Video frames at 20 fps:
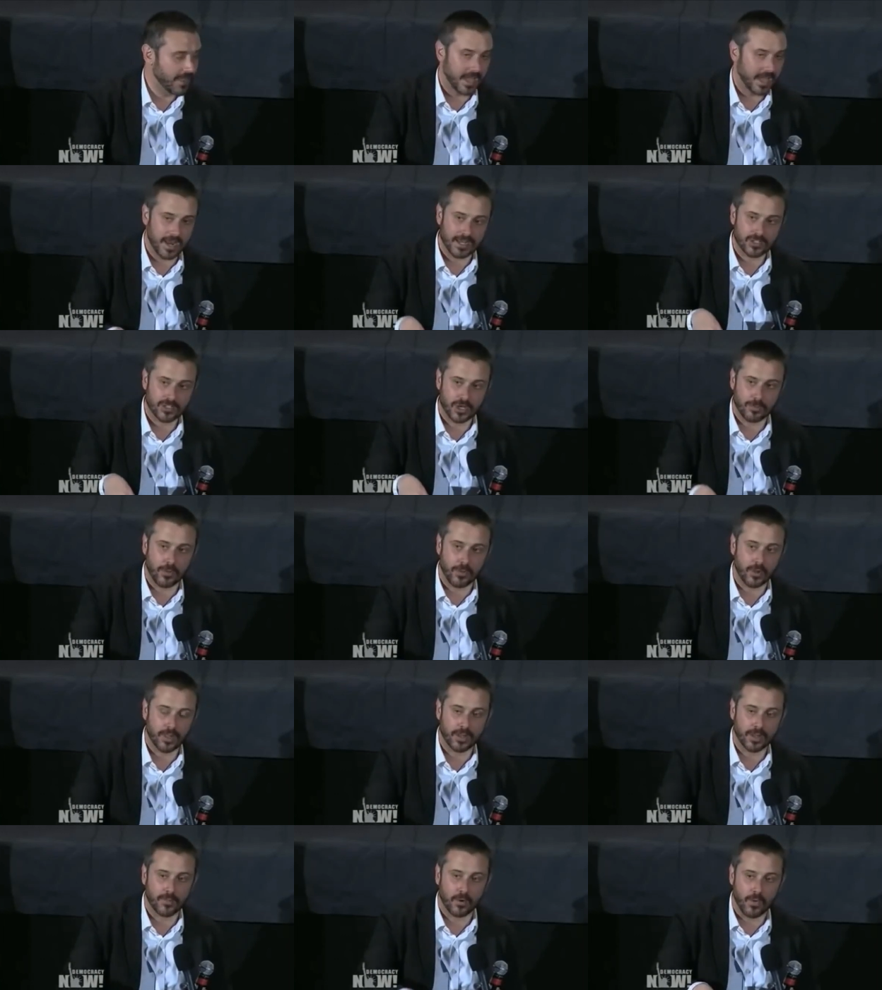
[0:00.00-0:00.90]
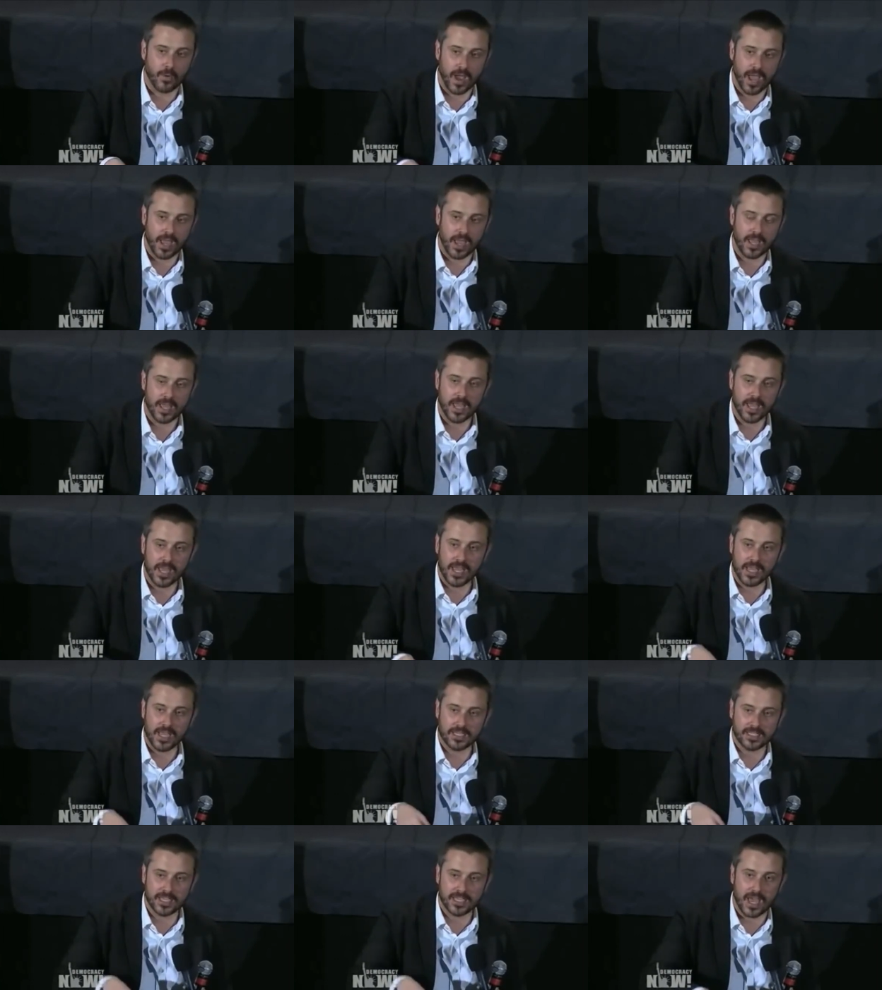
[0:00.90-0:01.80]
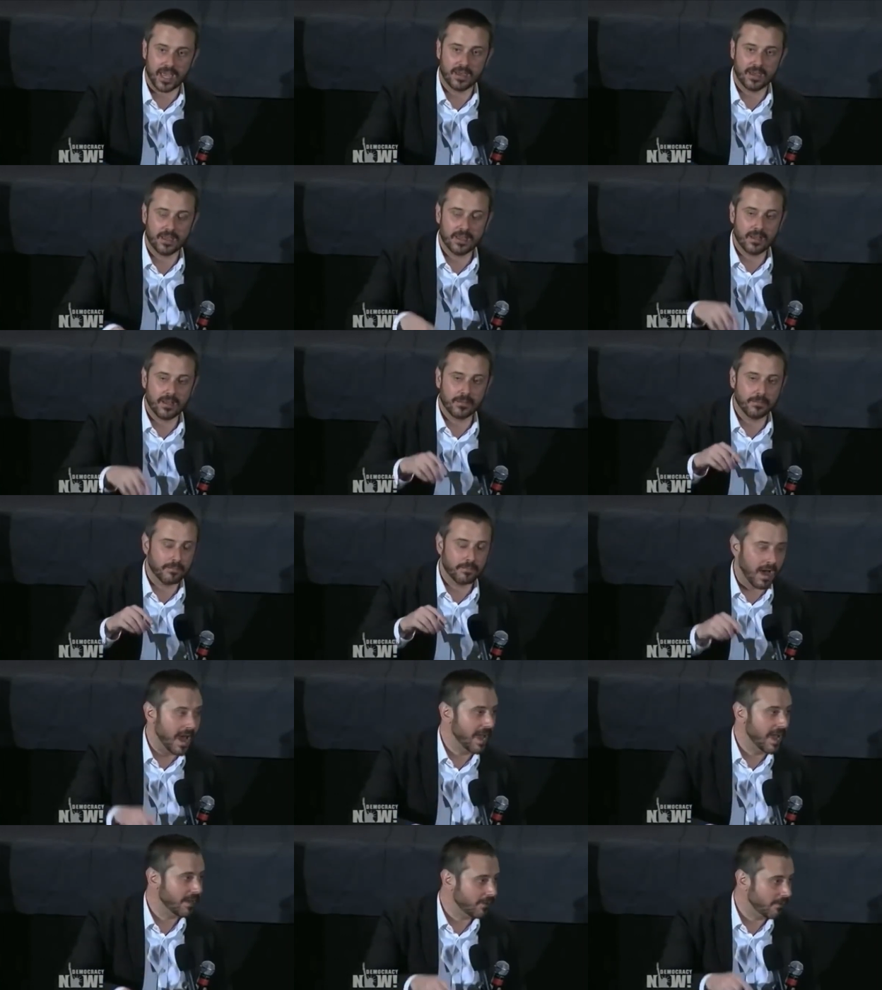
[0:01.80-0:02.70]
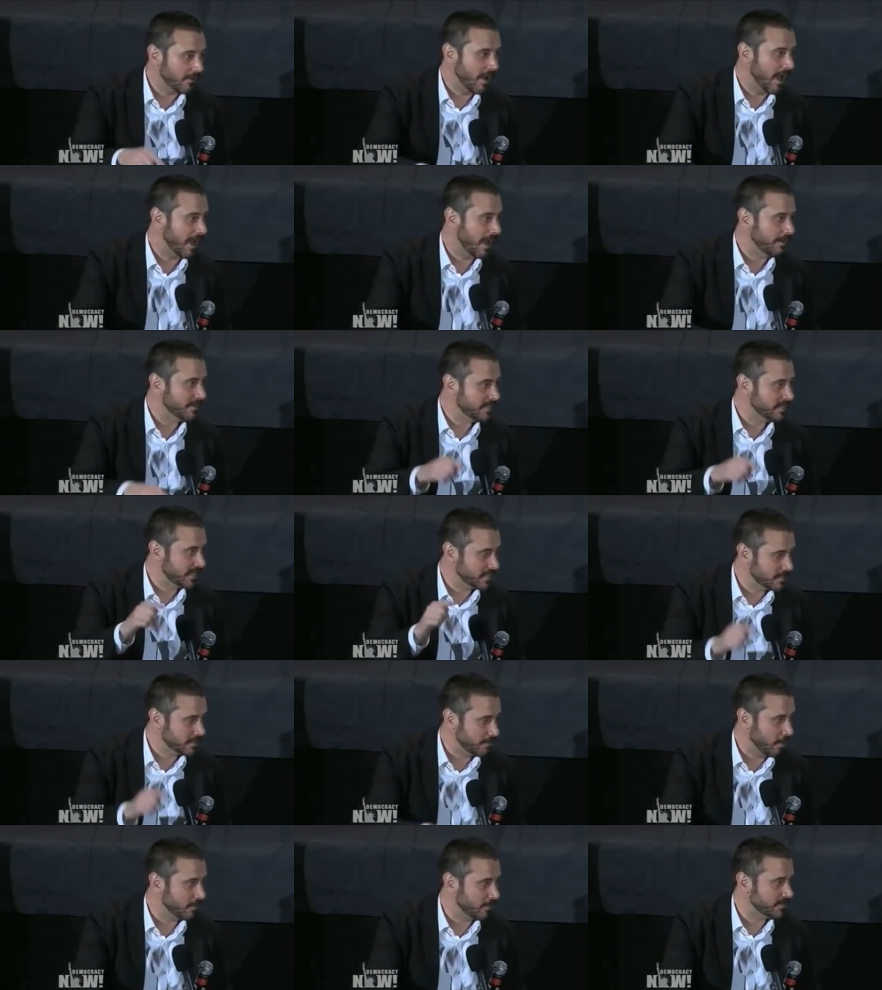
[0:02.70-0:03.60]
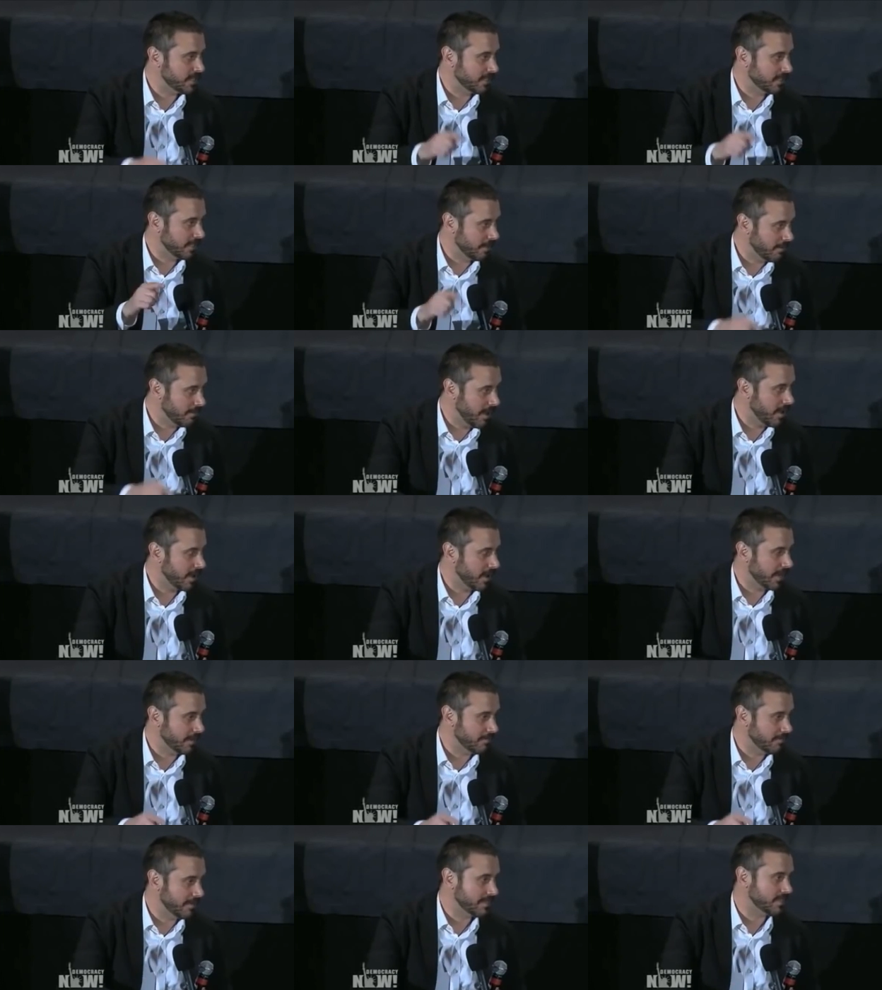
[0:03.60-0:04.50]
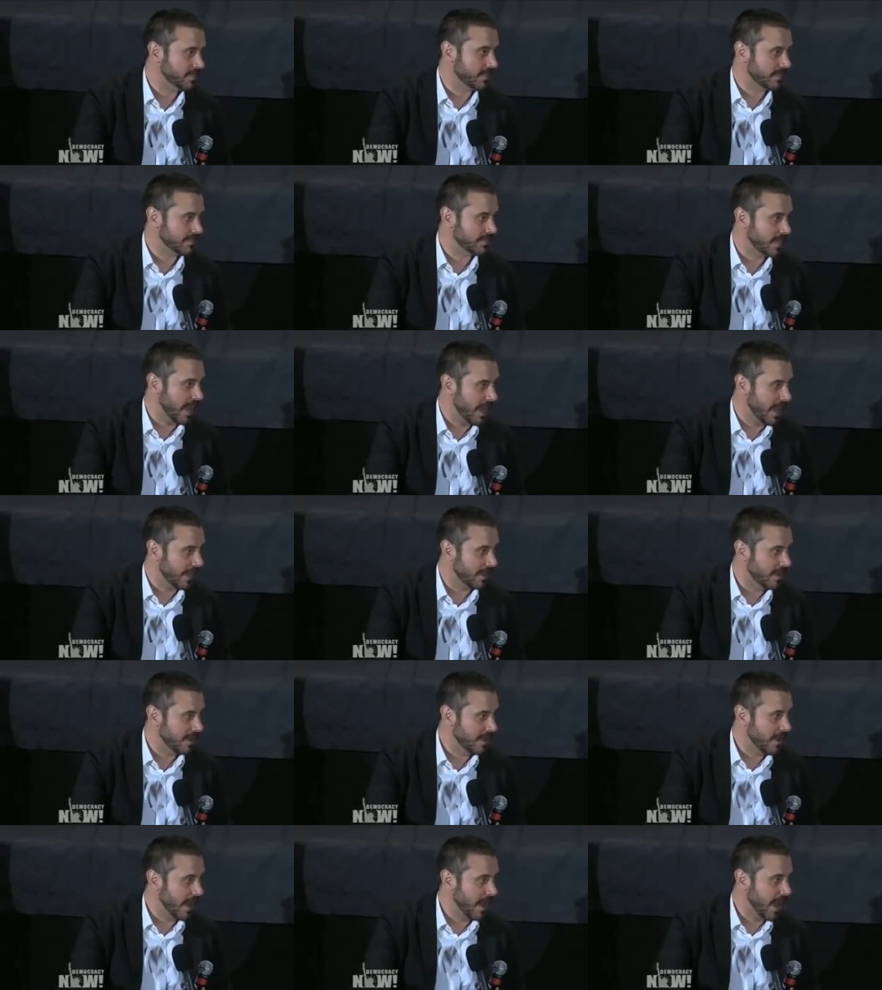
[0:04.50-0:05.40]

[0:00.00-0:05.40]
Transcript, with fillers: And as they're pulling him away, he said, my crime is exposing the American missile attack